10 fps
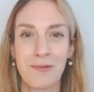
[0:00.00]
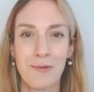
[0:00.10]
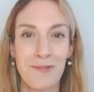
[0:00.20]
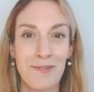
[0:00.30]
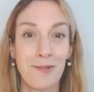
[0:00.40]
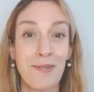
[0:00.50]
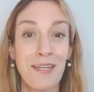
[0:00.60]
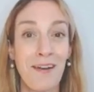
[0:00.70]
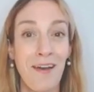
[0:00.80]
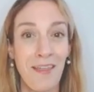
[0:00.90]
Also,
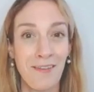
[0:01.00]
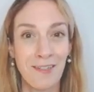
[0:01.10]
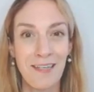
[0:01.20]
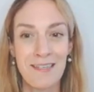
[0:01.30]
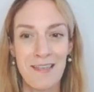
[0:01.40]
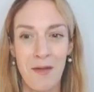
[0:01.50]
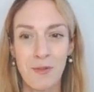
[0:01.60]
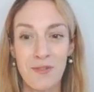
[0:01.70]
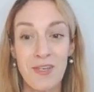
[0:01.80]
in other examples,